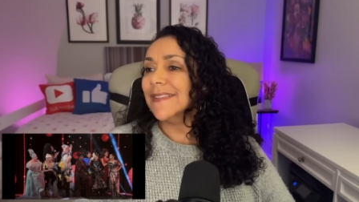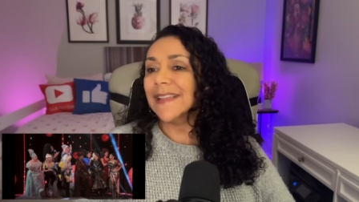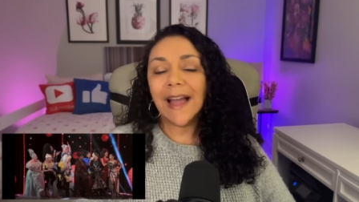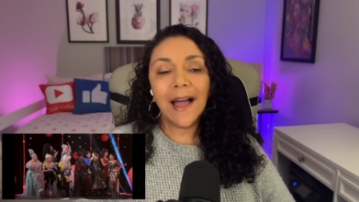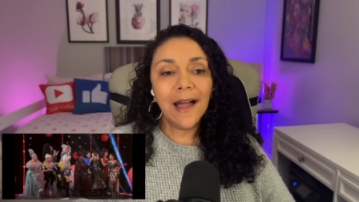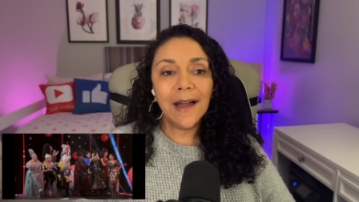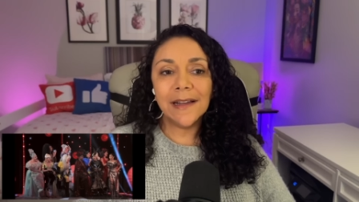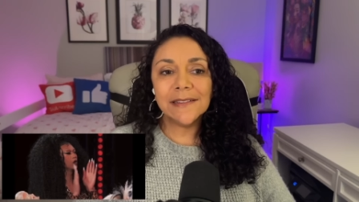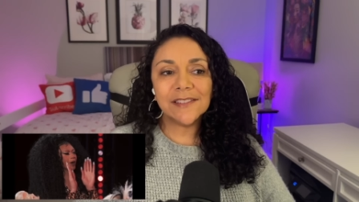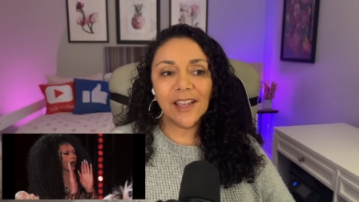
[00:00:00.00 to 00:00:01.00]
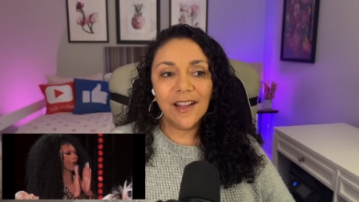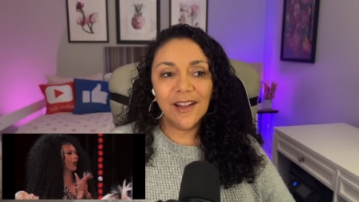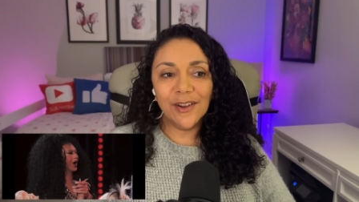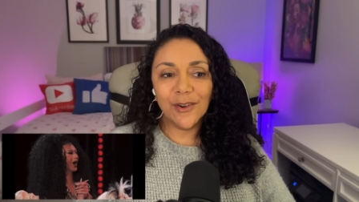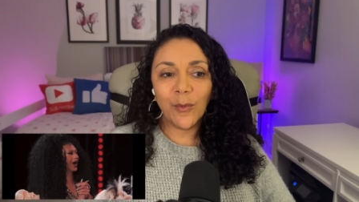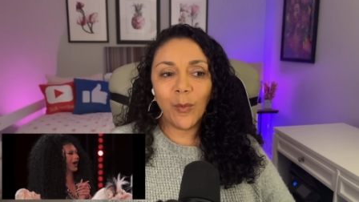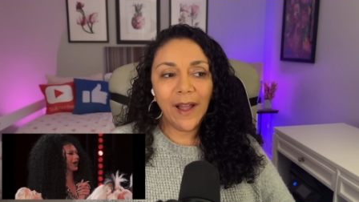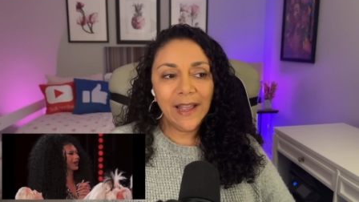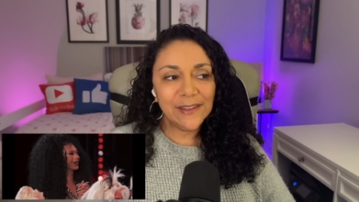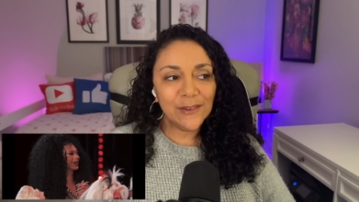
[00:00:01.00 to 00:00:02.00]
God, dog,
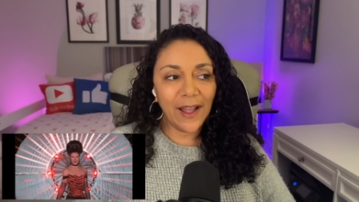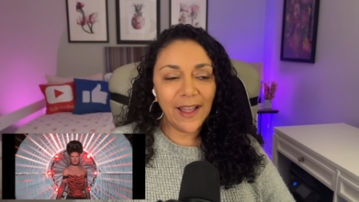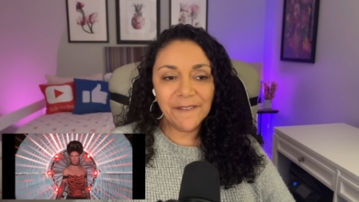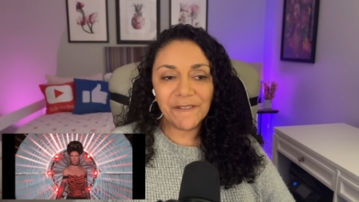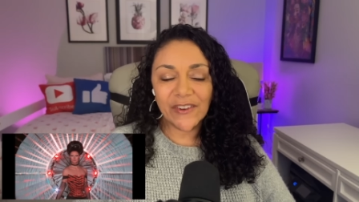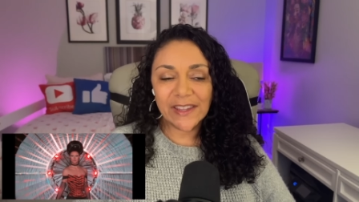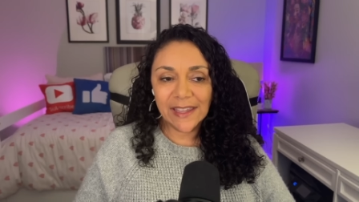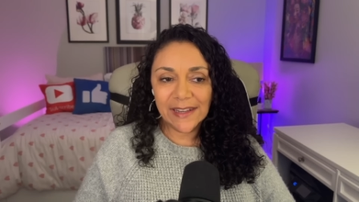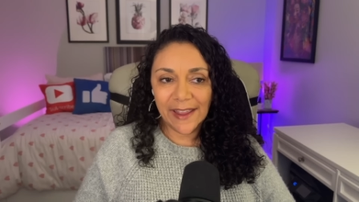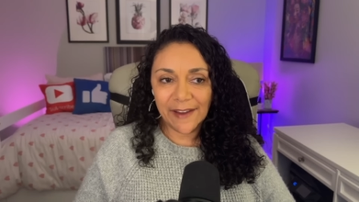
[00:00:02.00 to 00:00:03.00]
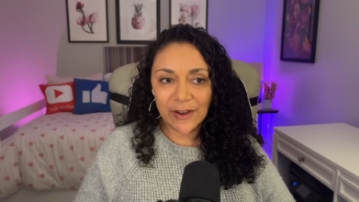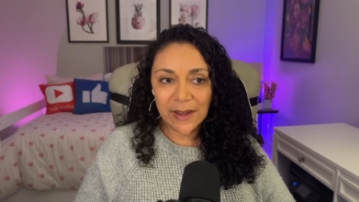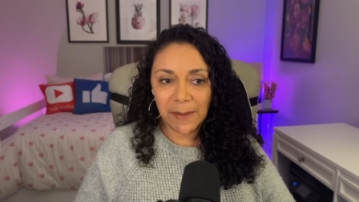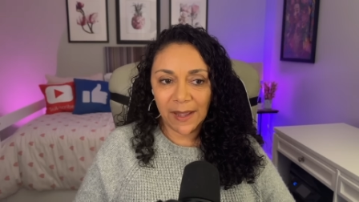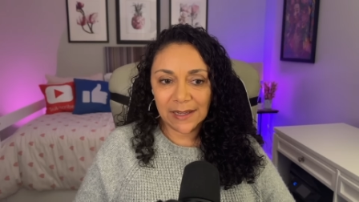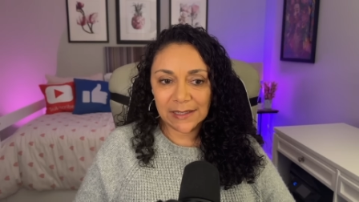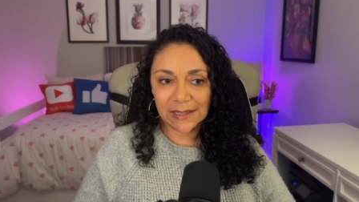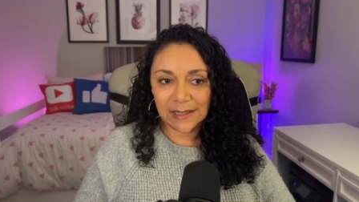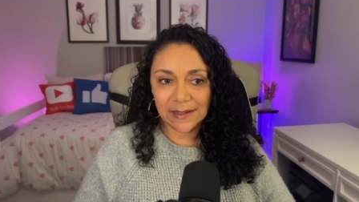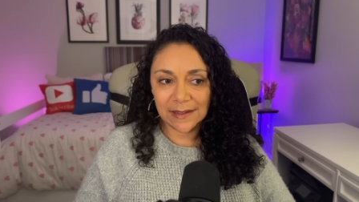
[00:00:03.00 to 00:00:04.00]
why do I forget
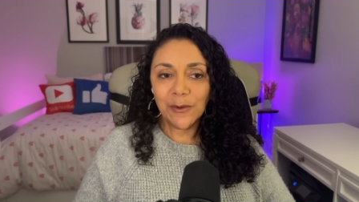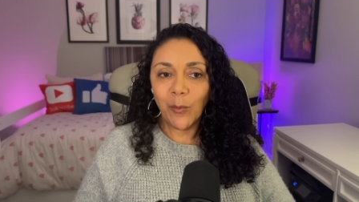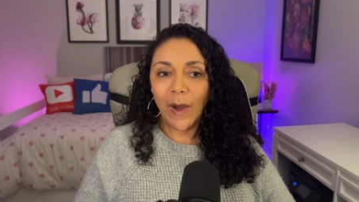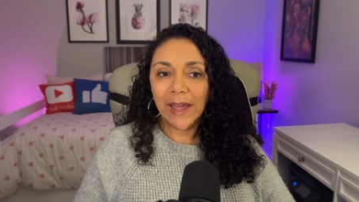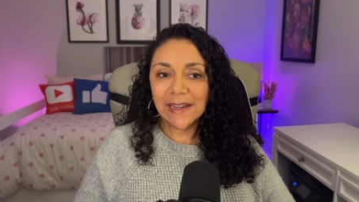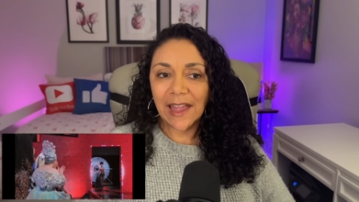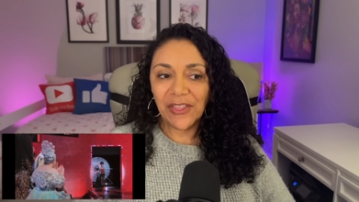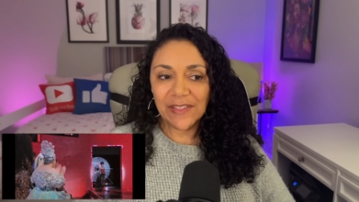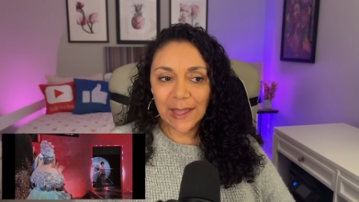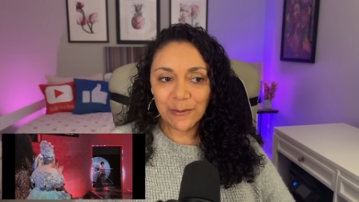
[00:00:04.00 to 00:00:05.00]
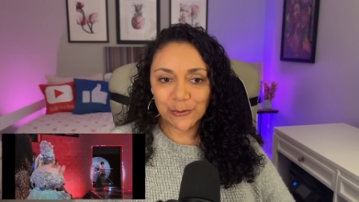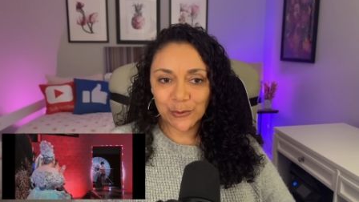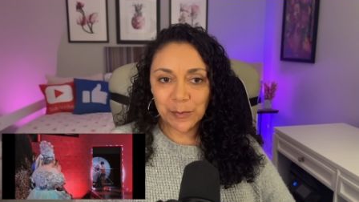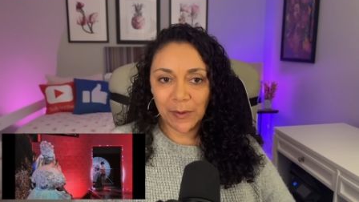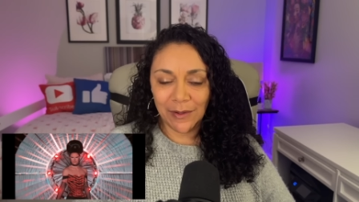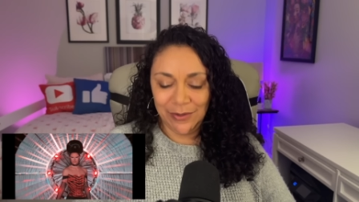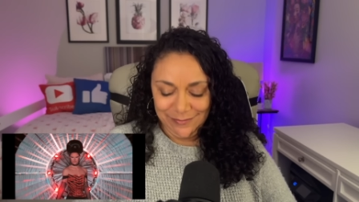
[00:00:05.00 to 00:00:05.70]
everybody? Why did I think that was RuPaul?